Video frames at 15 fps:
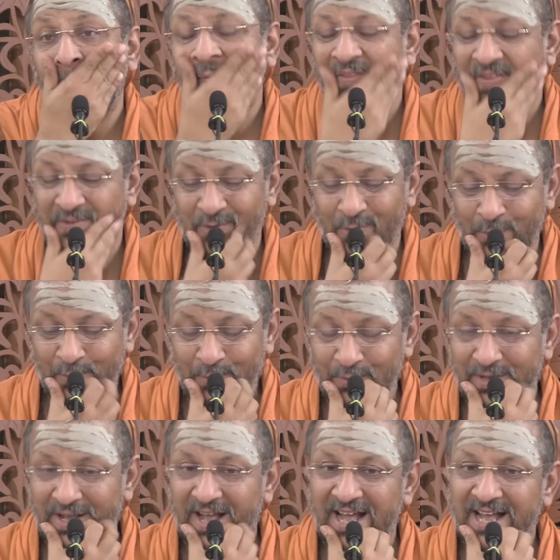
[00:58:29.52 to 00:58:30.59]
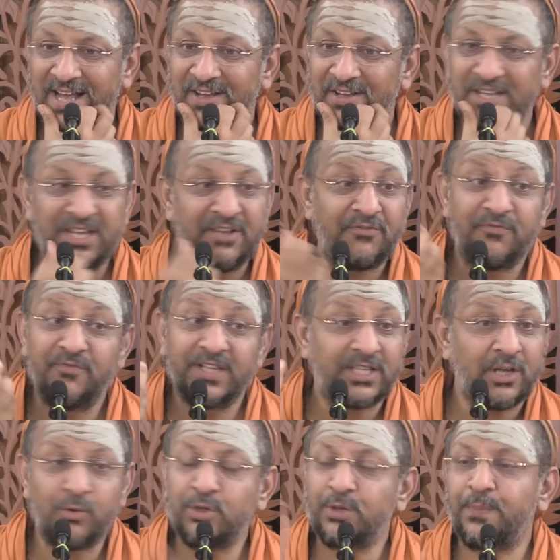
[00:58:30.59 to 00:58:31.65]
So, if
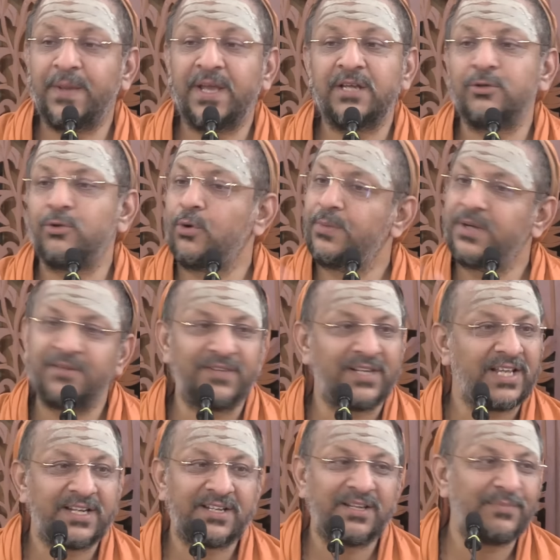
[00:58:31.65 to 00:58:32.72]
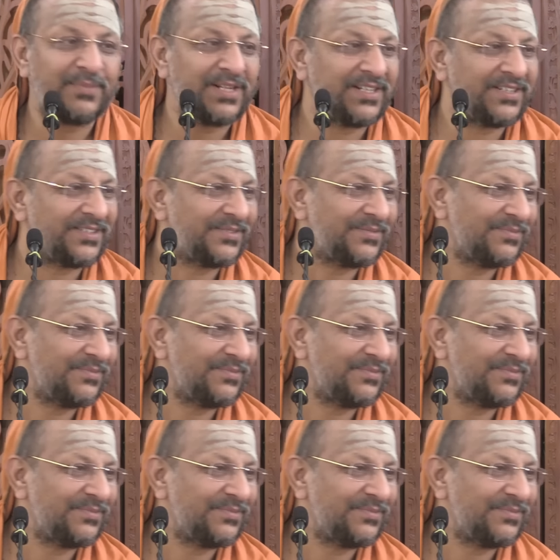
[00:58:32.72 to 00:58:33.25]
without pain, nobody will get liberated.